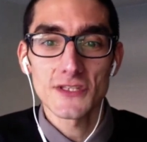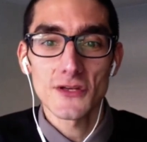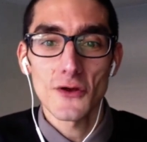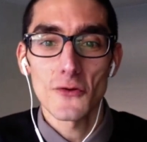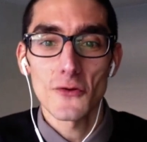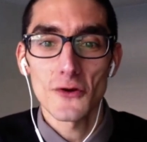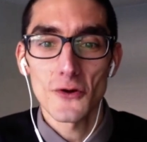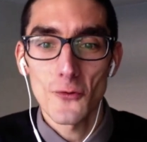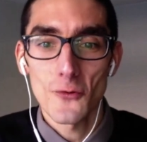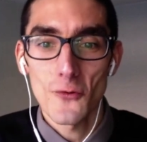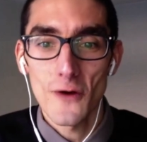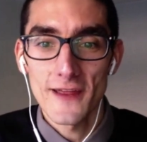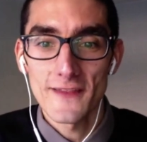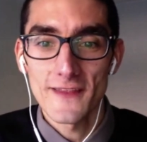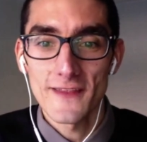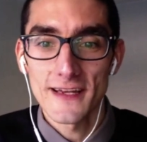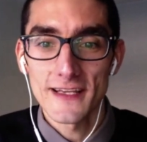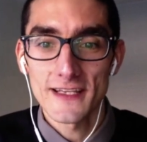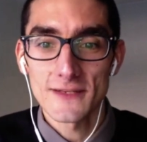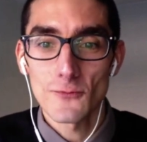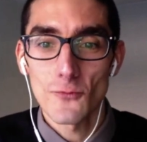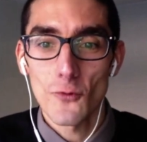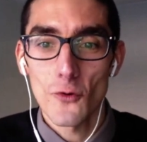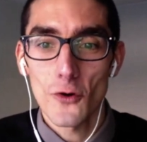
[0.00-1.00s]
do so in a way
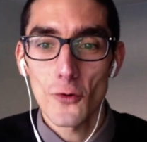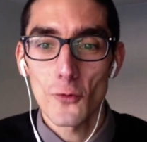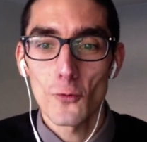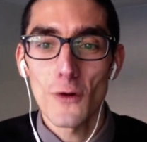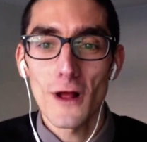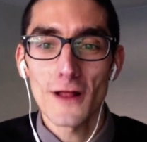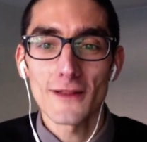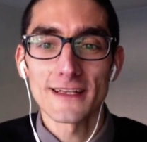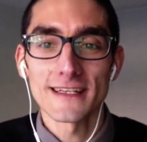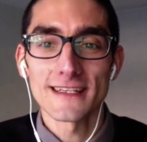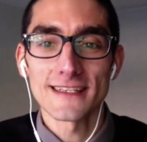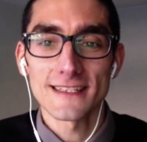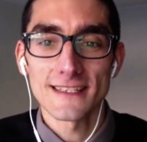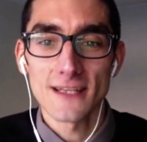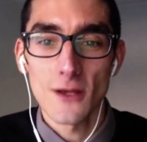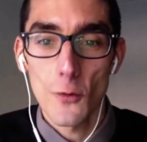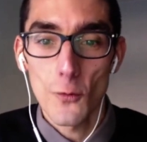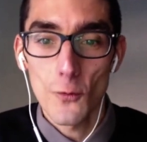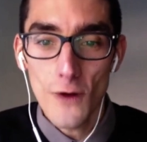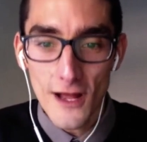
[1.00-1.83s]
that is more well, in,